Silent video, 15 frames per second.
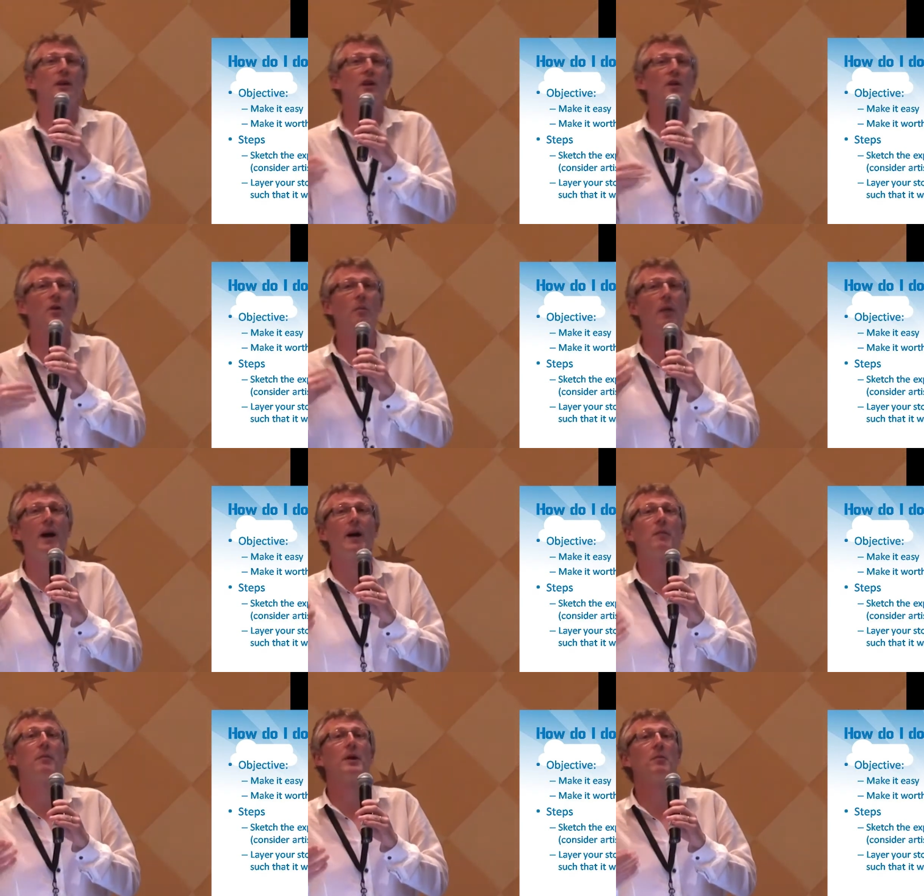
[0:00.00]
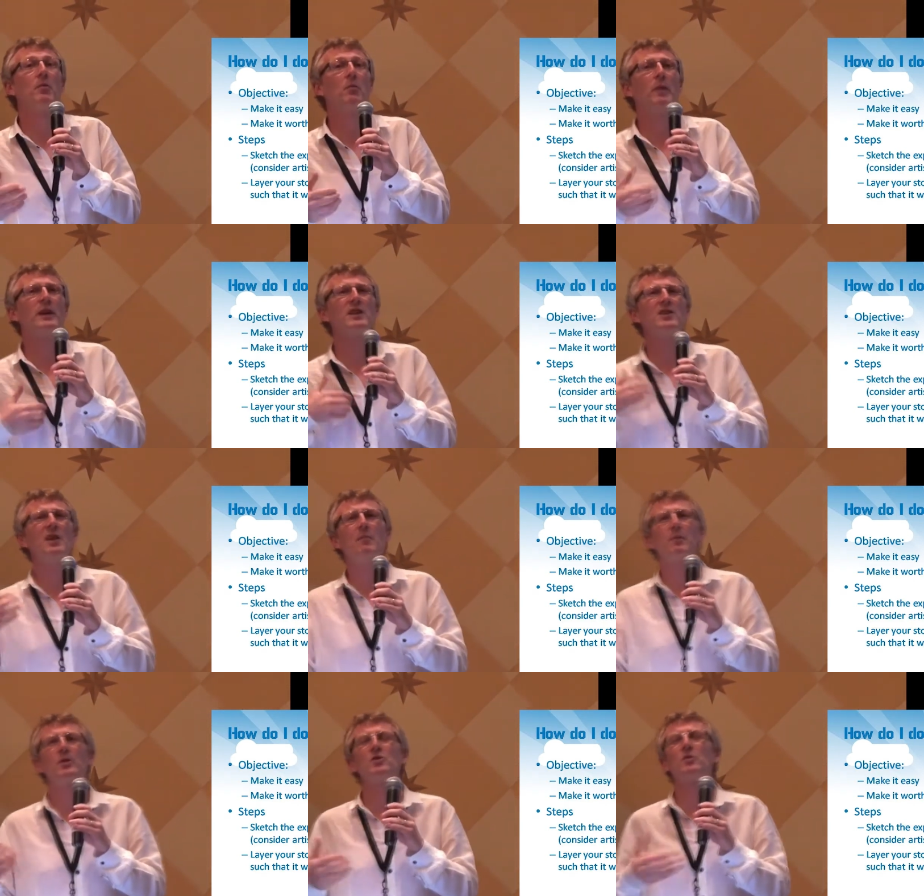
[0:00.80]
mean that you're paying people, but there
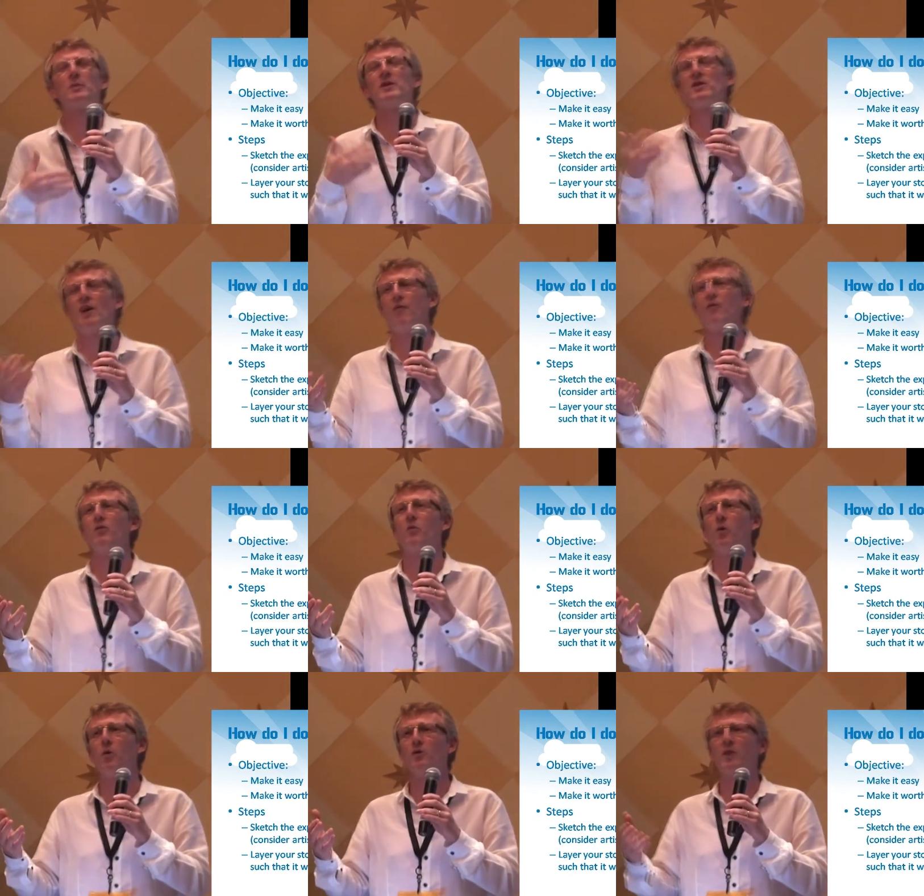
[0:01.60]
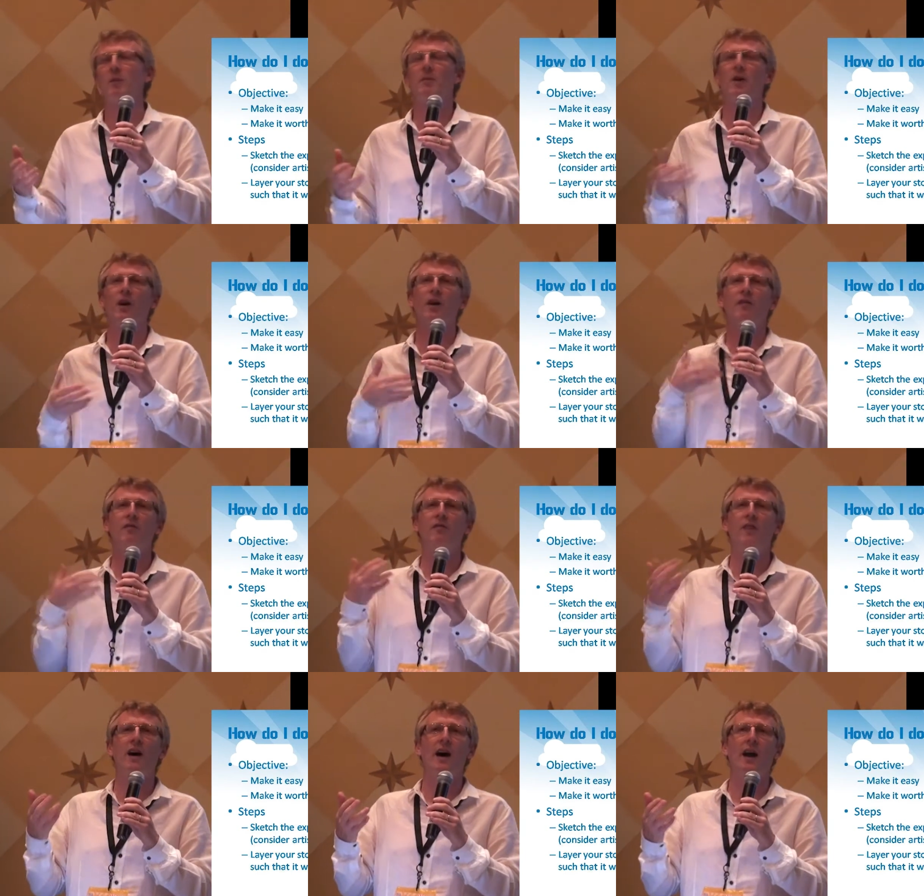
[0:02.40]
should be some reward, some kind of
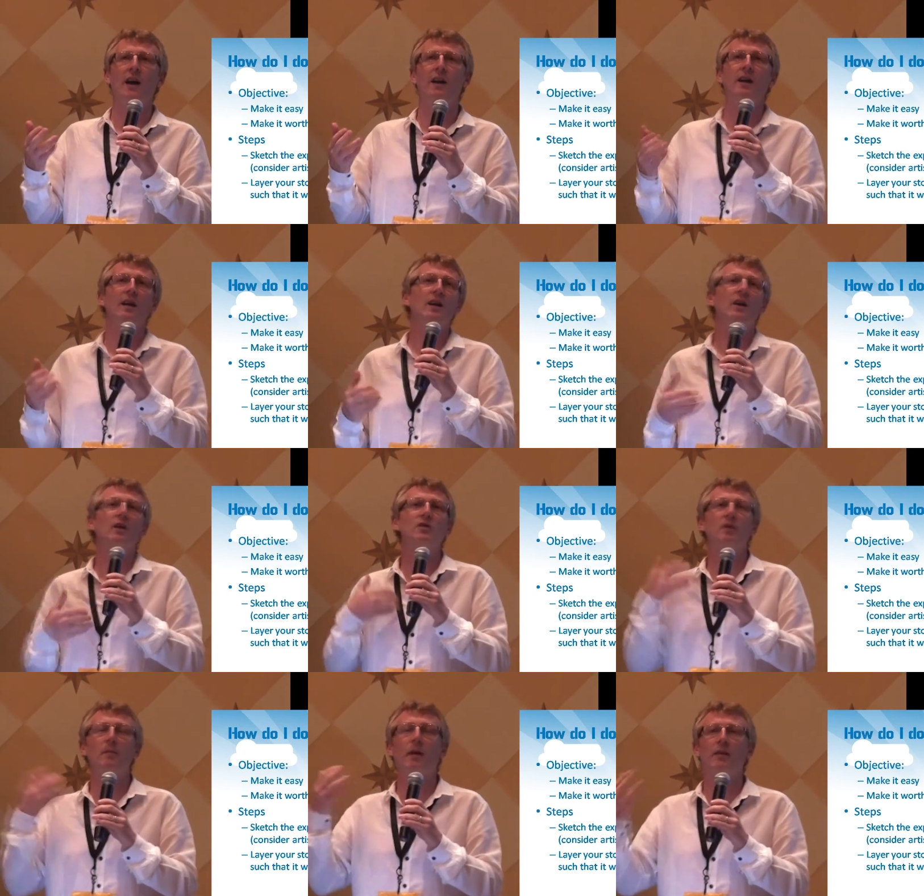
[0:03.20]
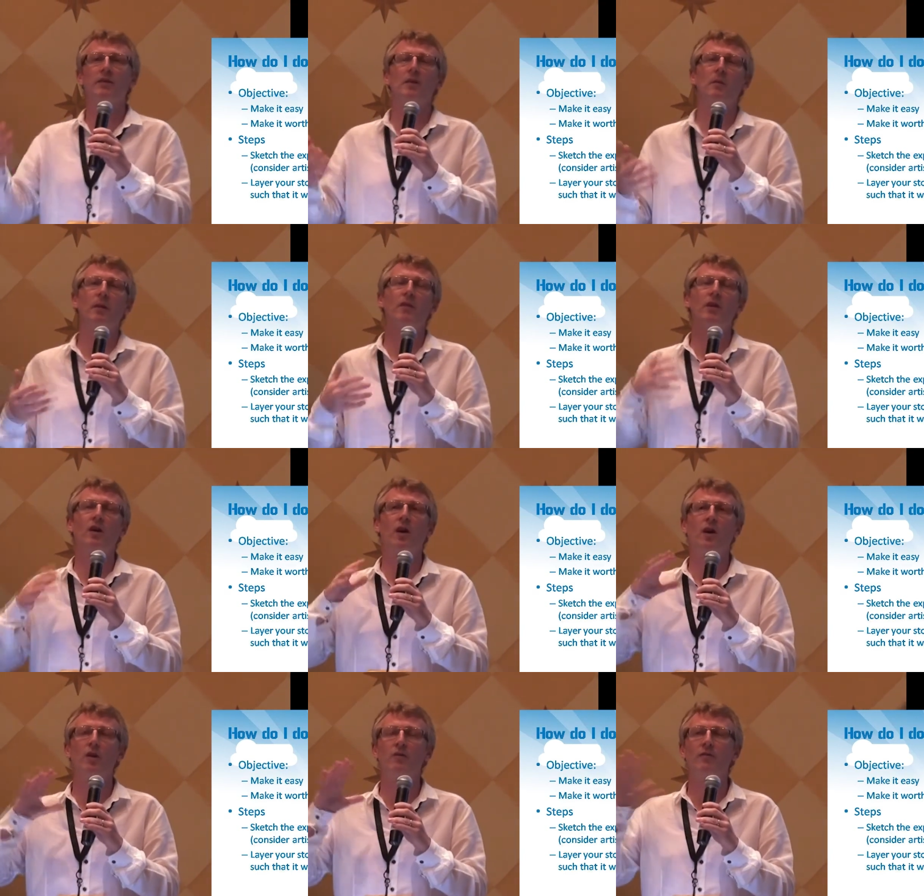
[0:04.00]
fun, or some other
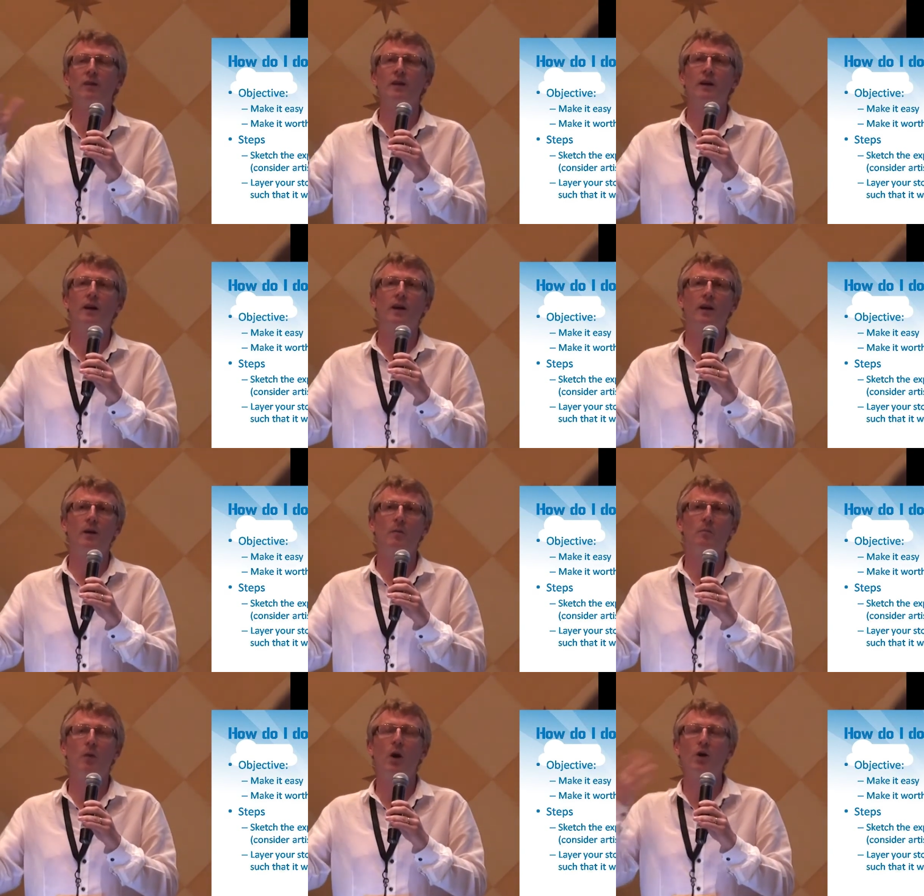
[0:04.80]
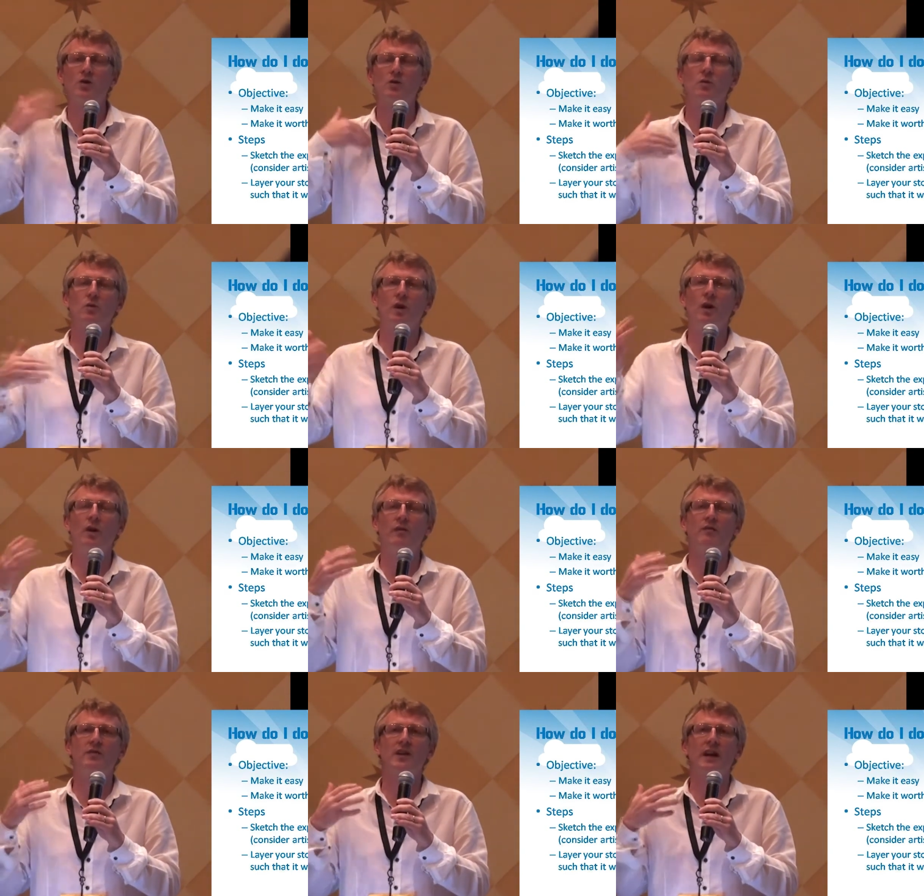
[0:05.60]
kind of personal
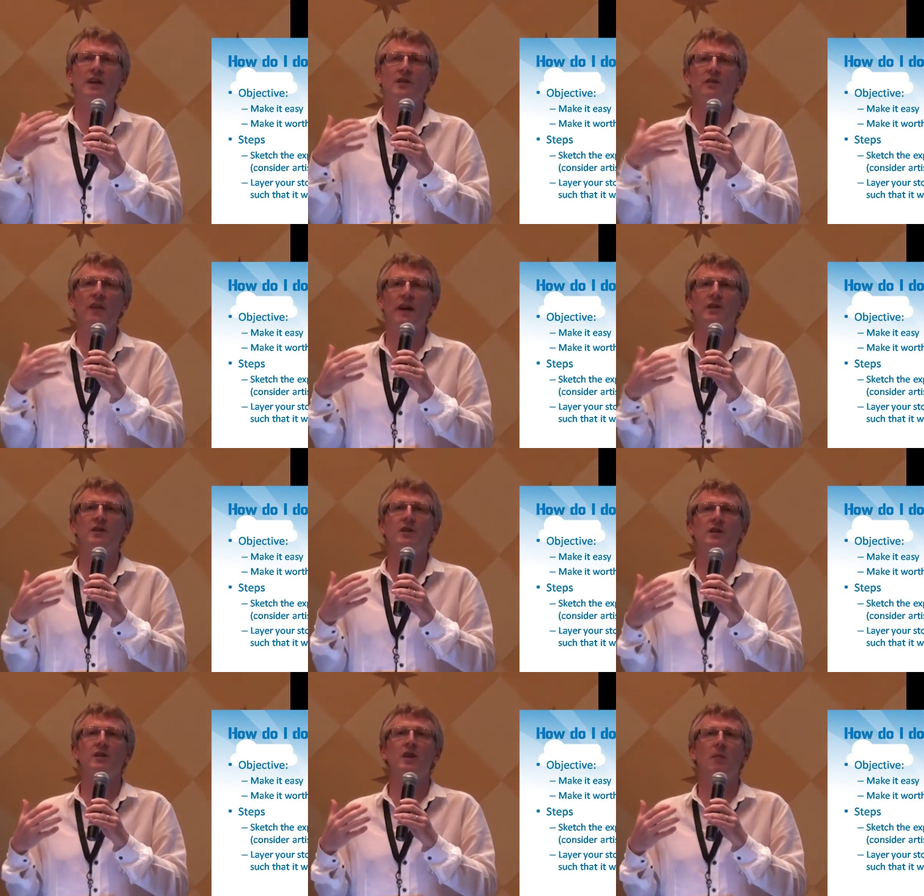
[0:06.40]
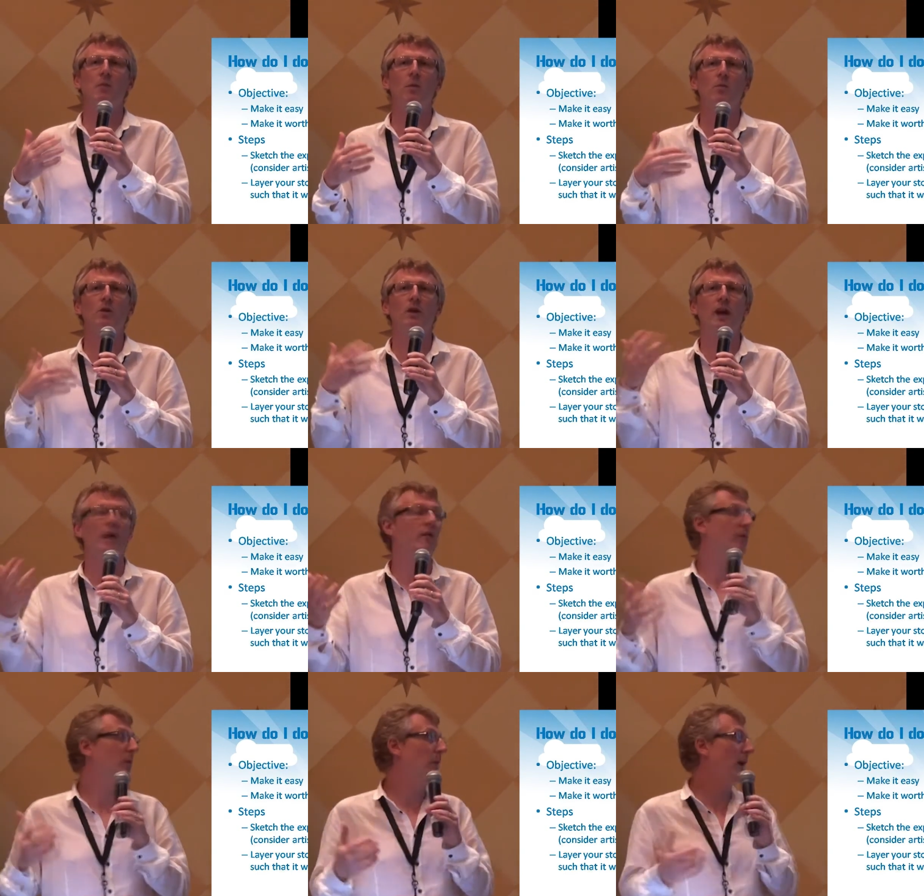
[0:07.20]
kind of satisfaction that someone would
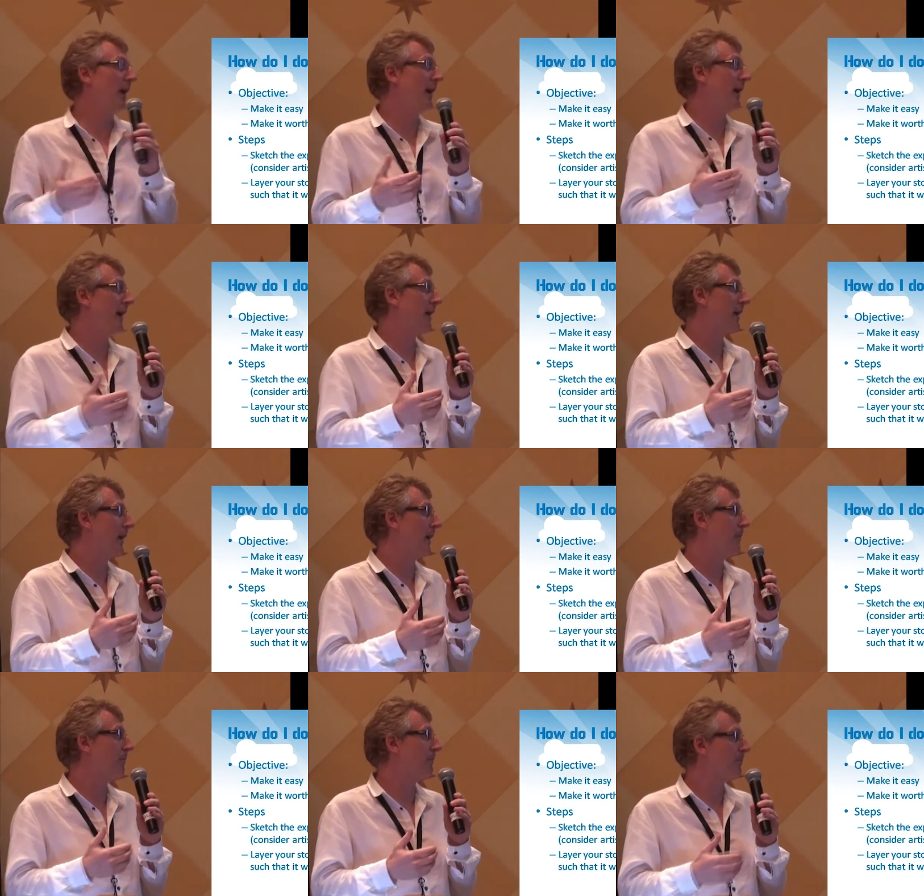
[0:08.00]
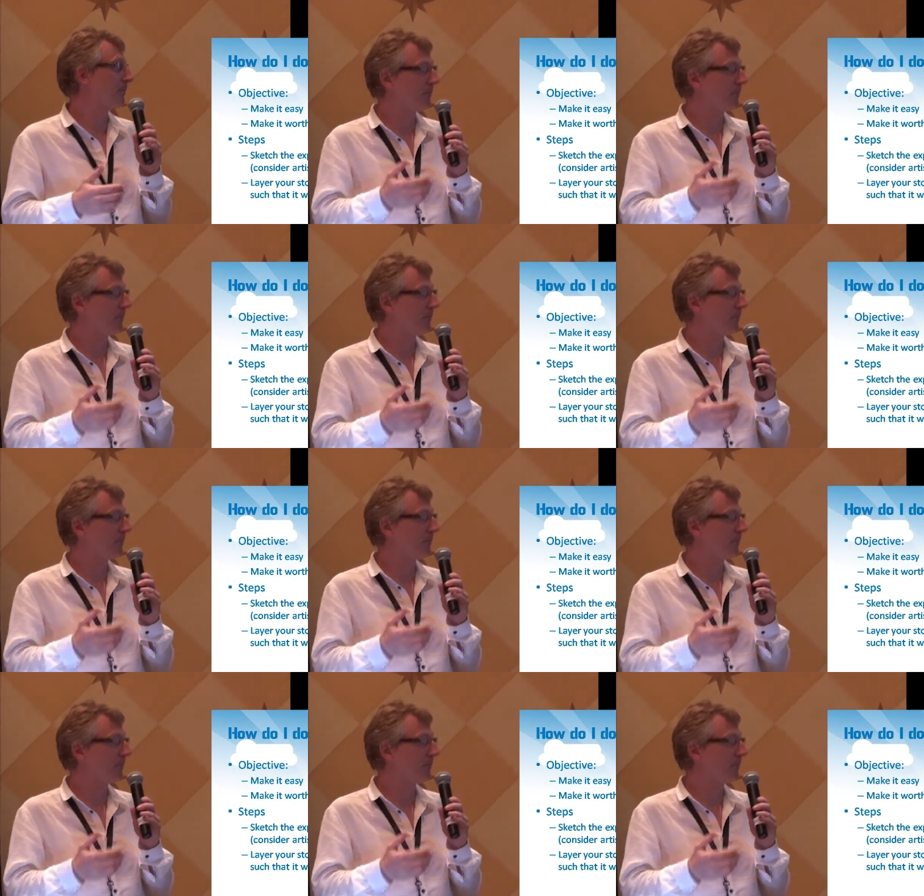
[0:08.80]
get from playing that game.